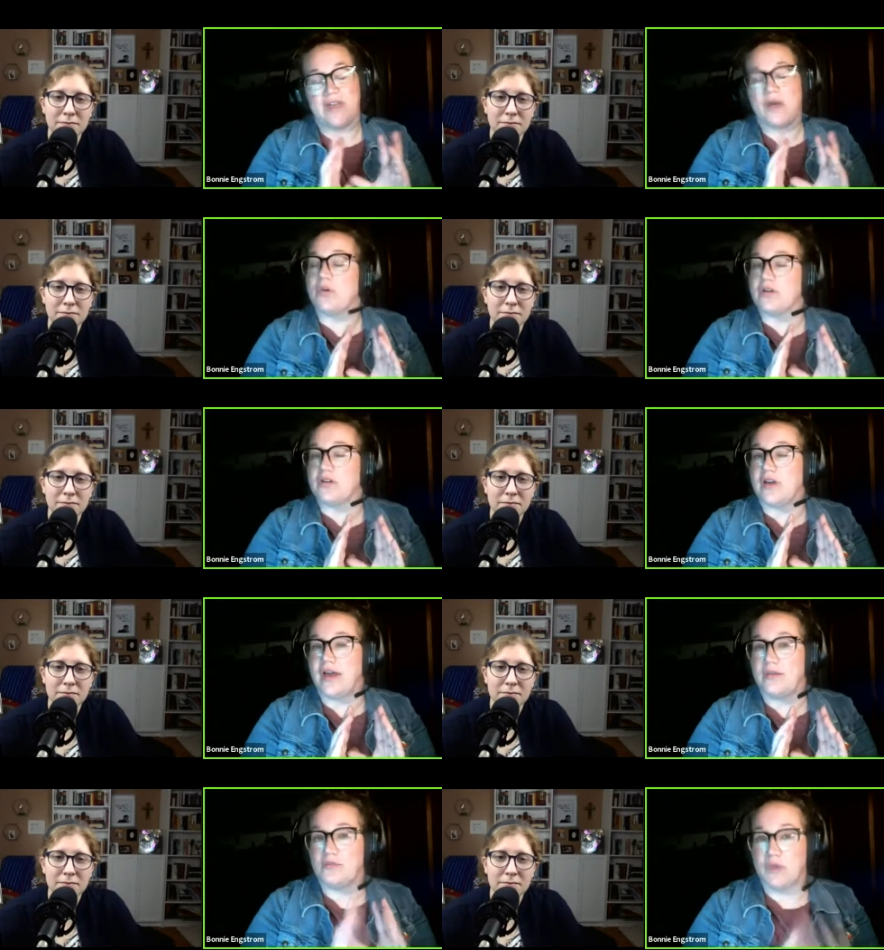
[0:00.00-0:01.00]
Speaker 1: that were
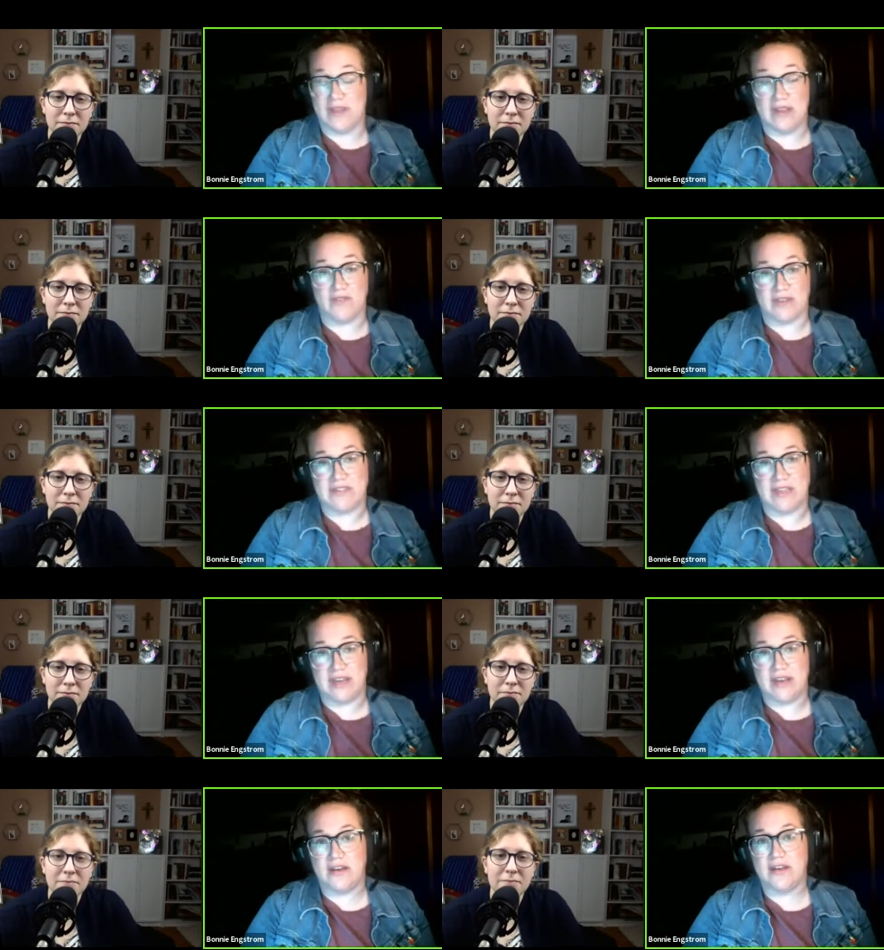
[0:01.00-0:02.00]
um, really
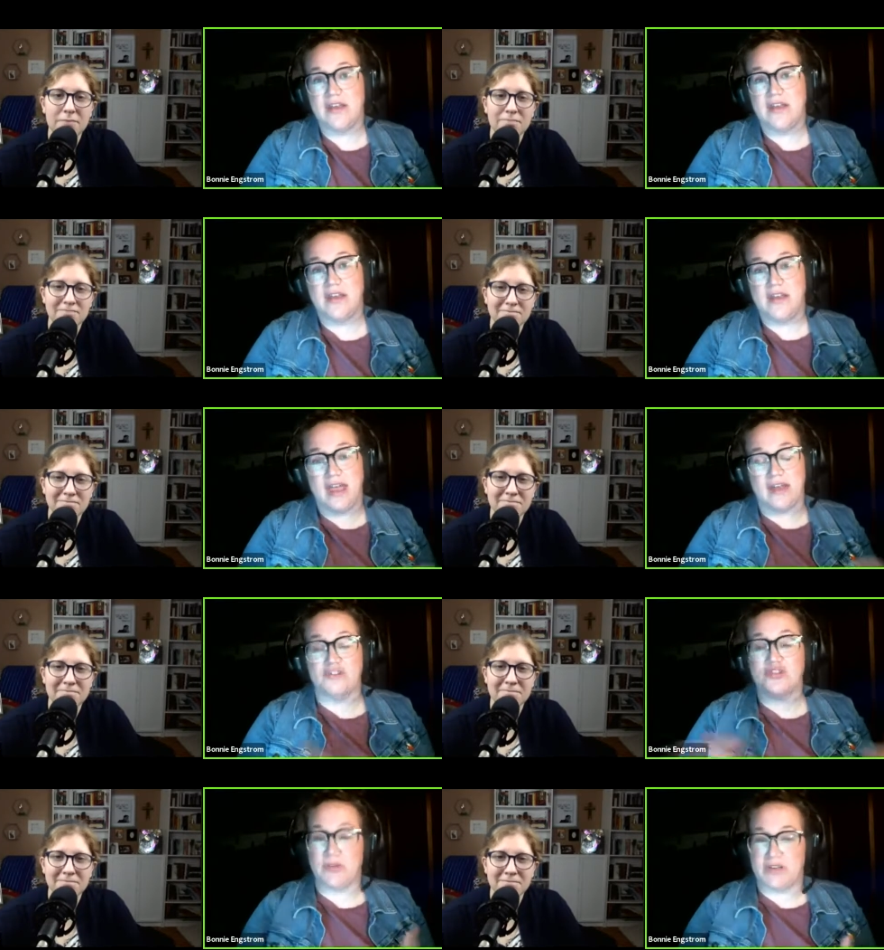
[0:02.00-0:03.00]
investigated and
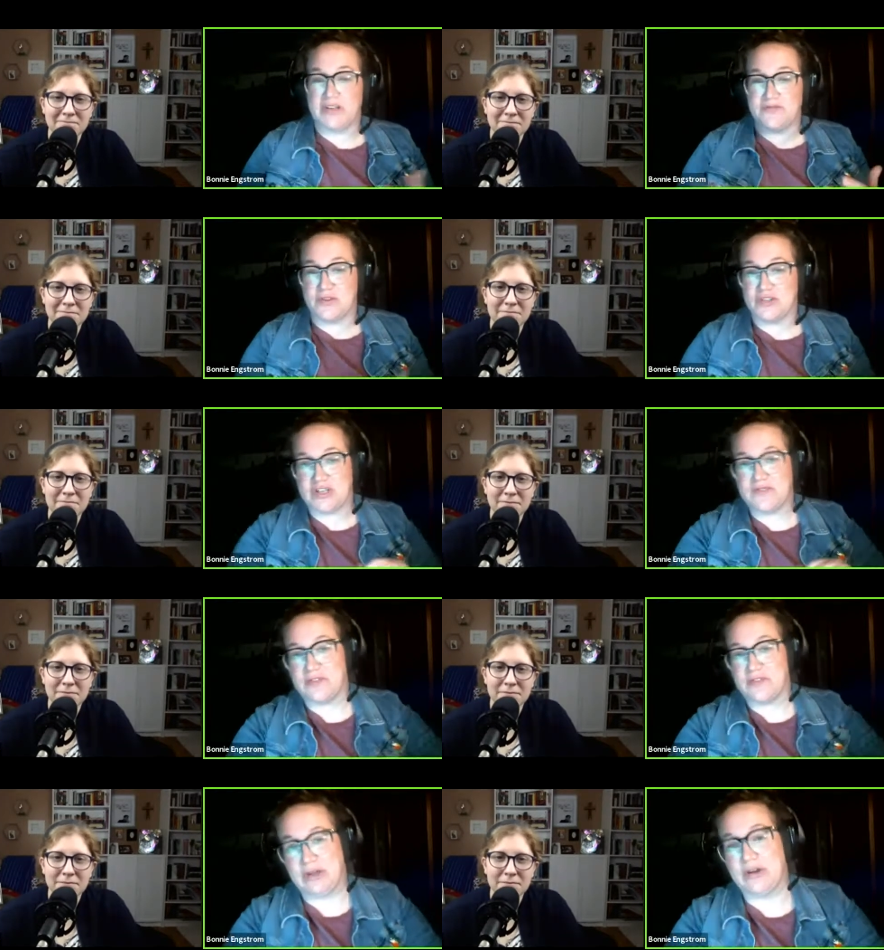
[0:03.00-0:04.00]
attributed to Fulton Sheen for
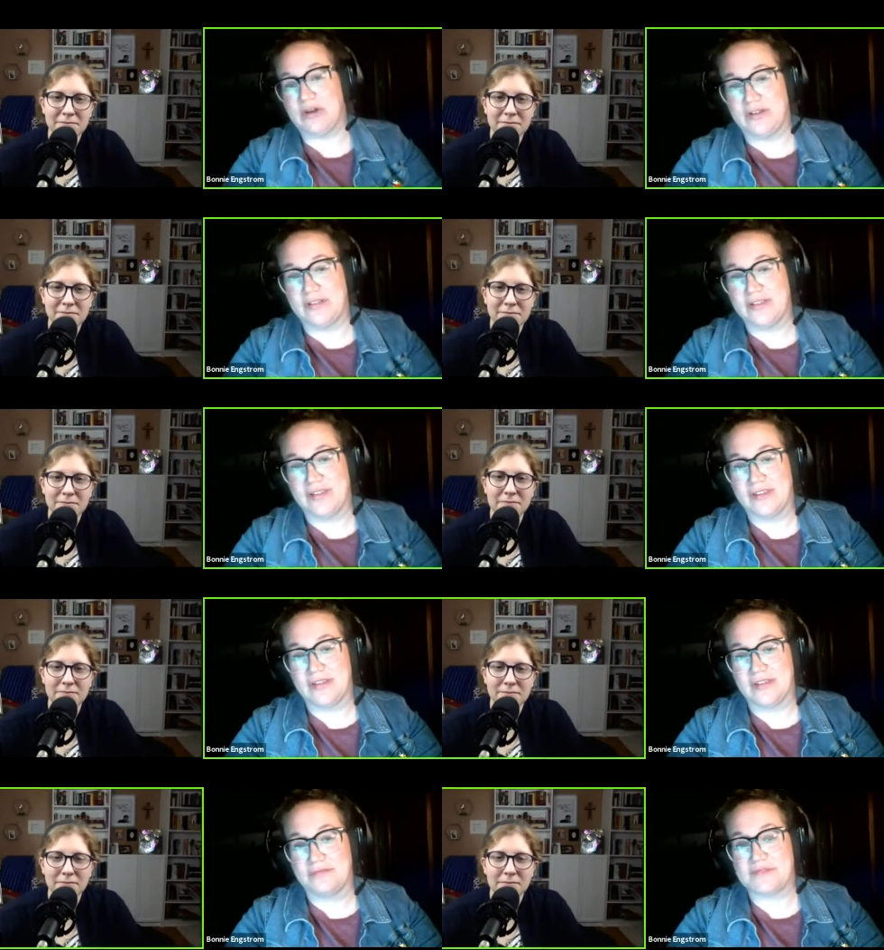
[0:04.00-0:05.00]
the miracle. Mm.
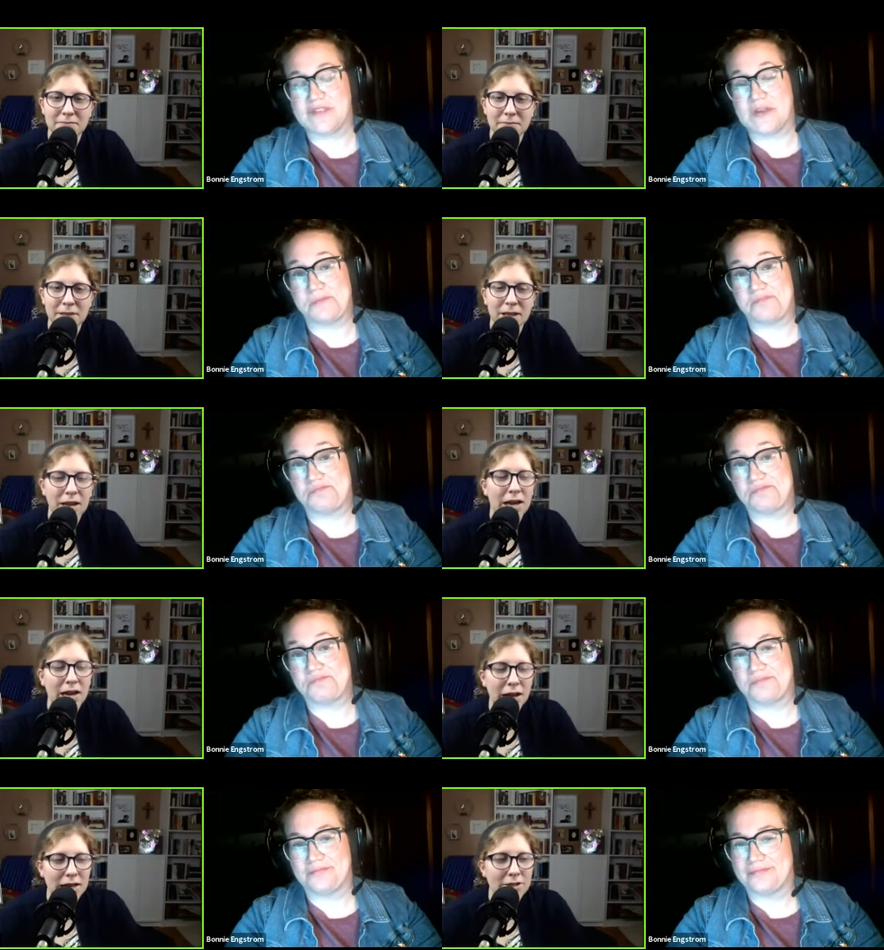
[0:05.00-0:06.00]
So
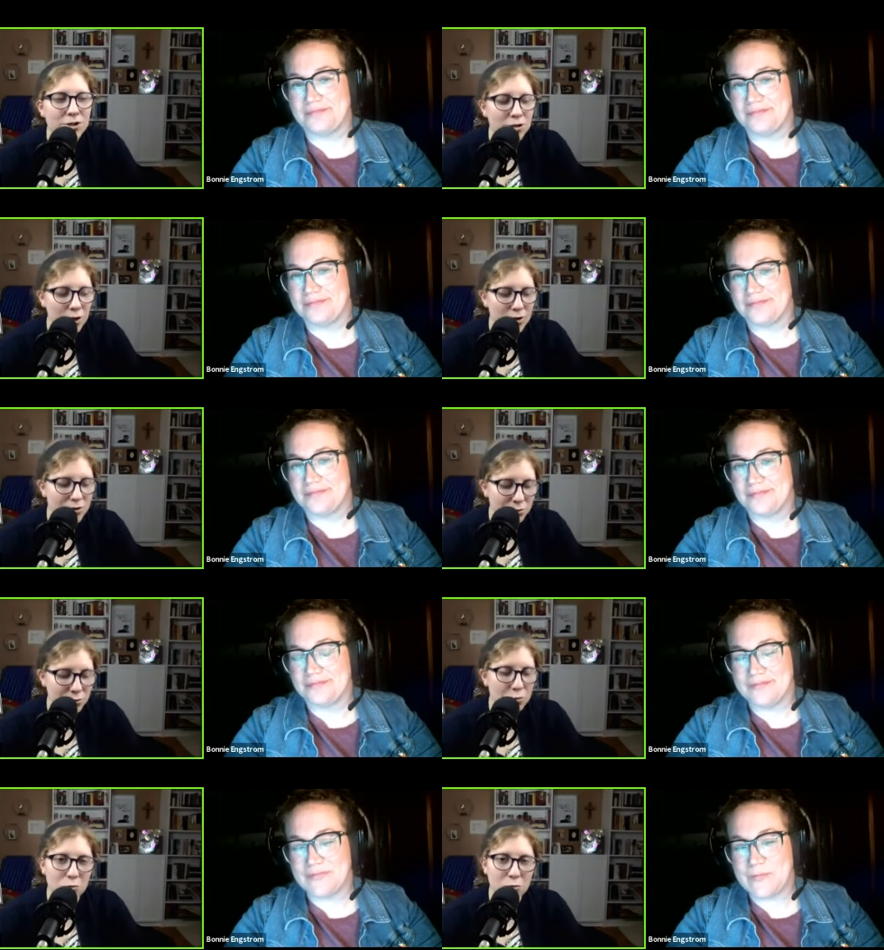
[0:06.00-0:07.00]
Speaker 2: it's just also
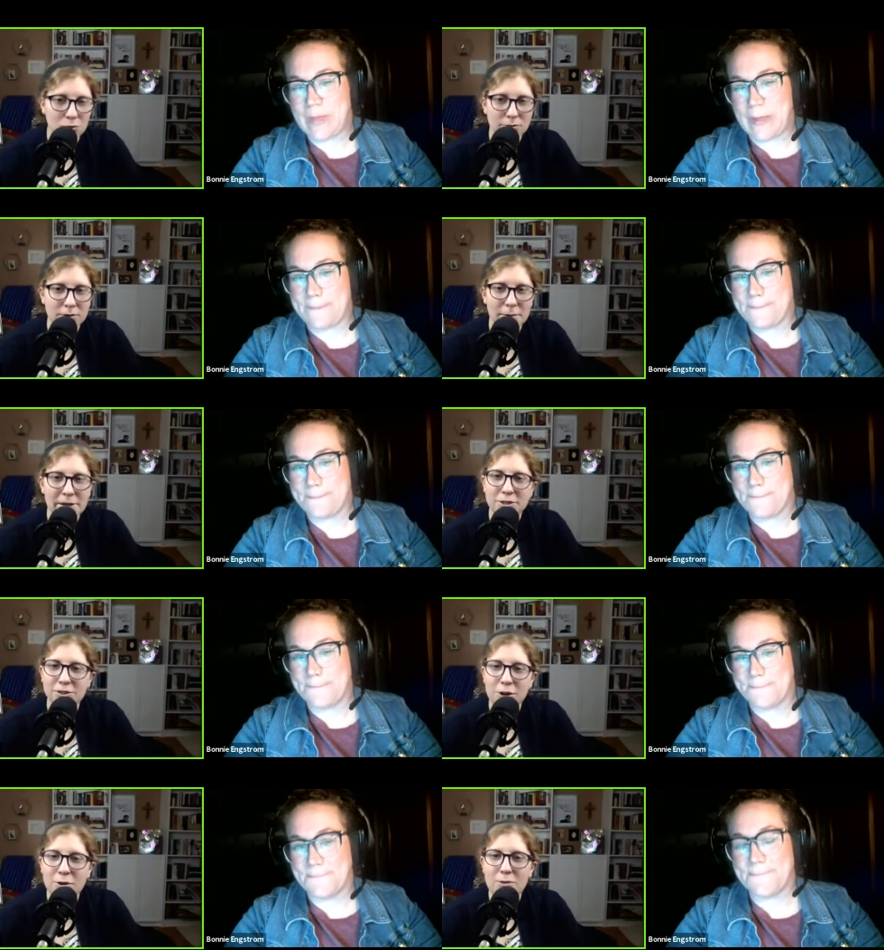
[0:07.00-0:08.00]
cool. I mean, it's
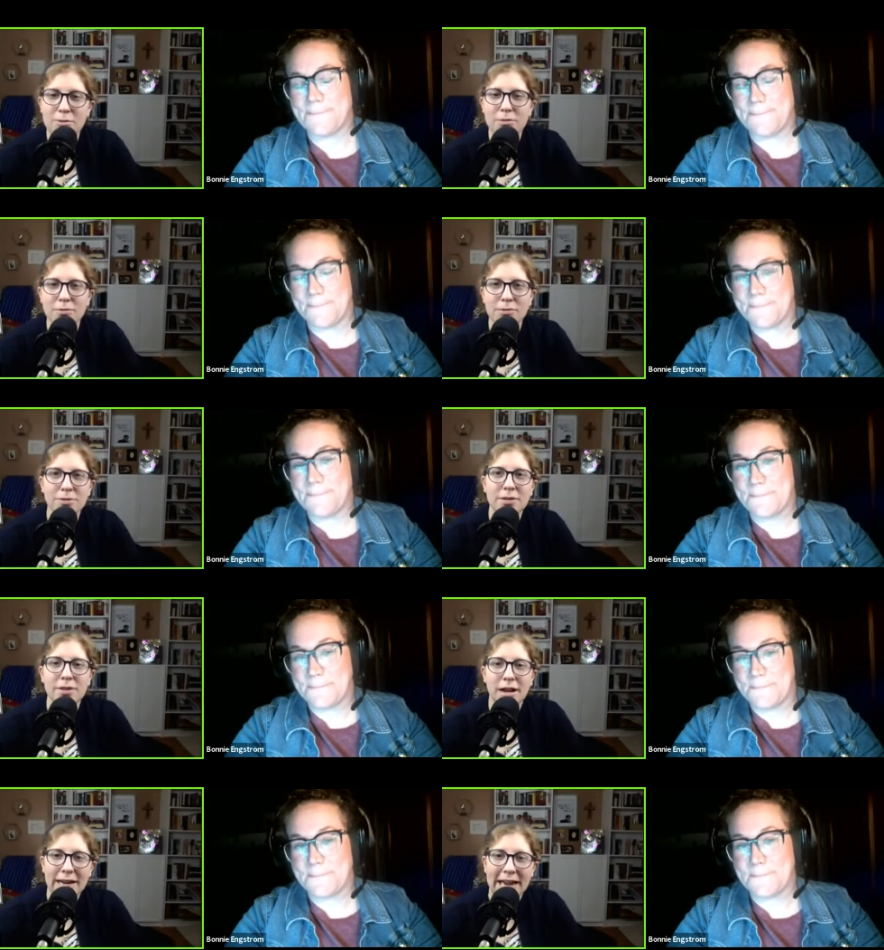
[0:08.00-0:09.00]
so
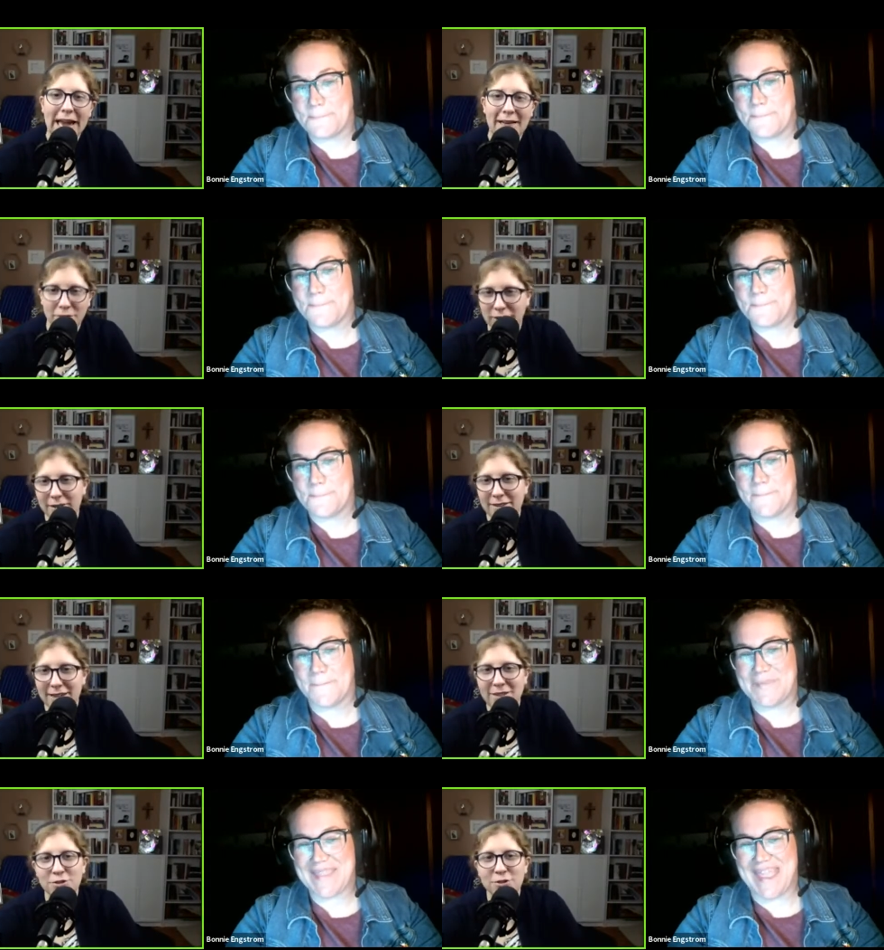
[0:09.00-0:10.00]
Catholic
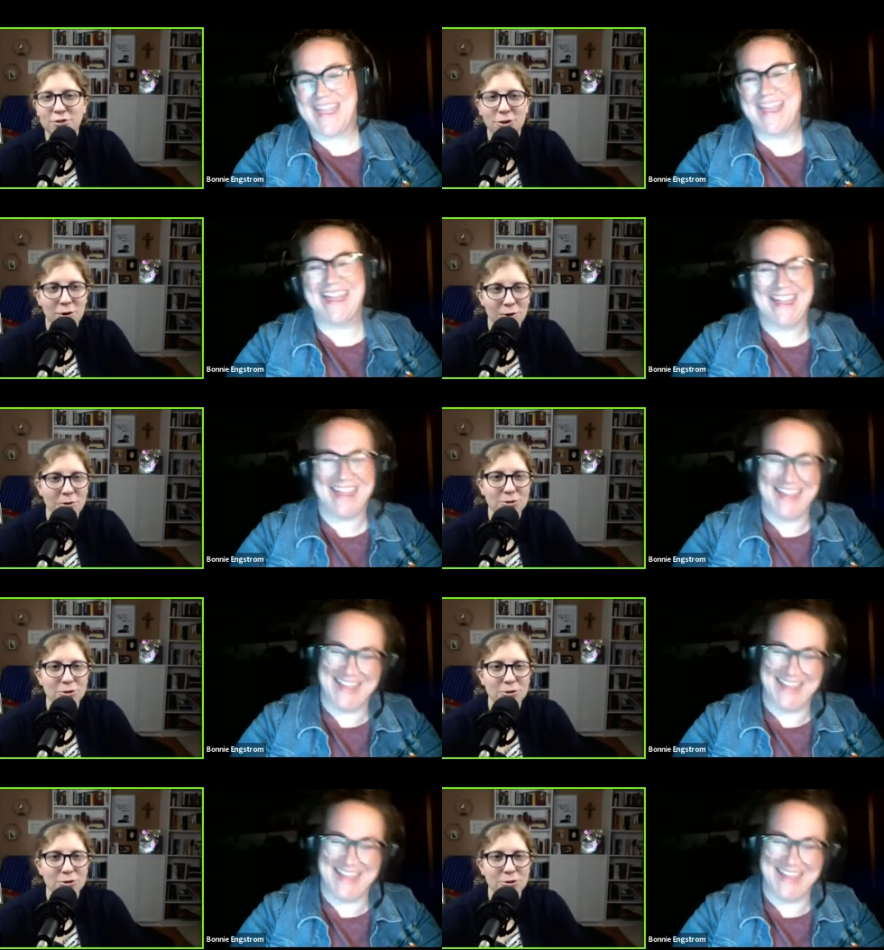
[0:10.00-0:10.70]
and so